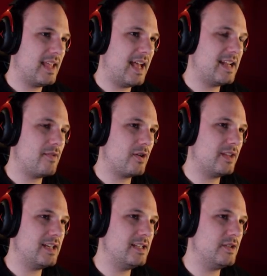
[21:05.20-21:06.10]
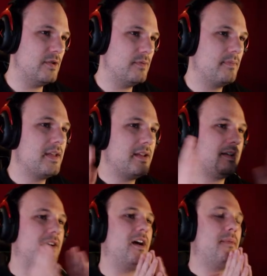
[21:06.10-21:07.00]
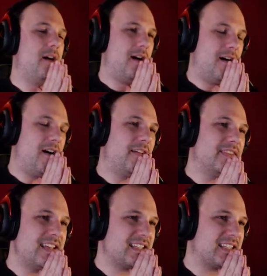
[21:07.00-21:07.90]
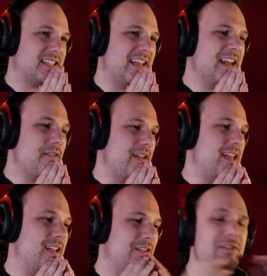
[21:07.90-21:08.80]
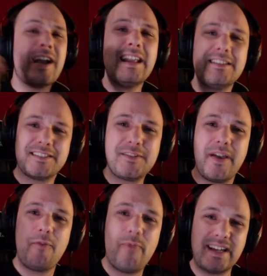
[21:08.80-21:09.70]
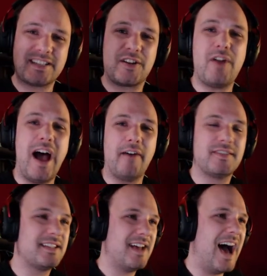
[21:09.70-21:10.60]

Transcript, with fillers: And then we're gonna need you. Come on, distillery! Look at us doing witchcraft!